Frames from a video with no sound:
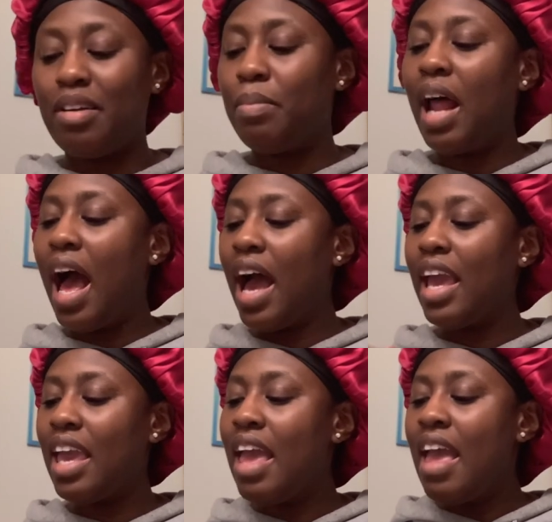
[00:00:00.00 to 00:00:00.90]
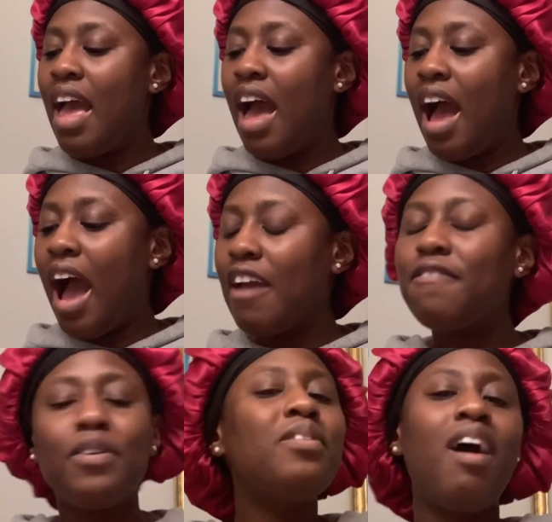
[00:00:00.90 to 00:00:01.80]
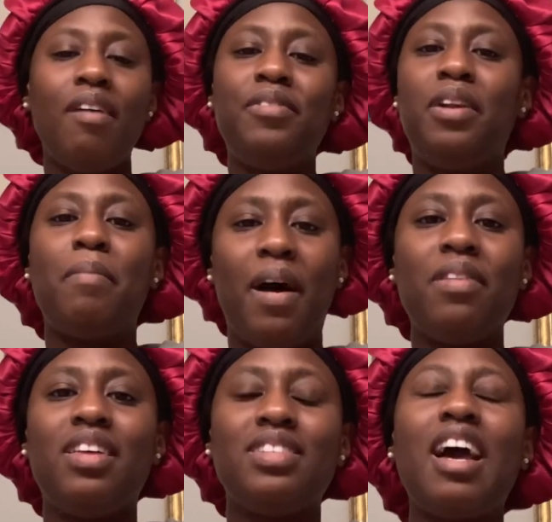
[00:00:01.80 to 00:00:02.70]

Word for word: But I, I feel confident about this.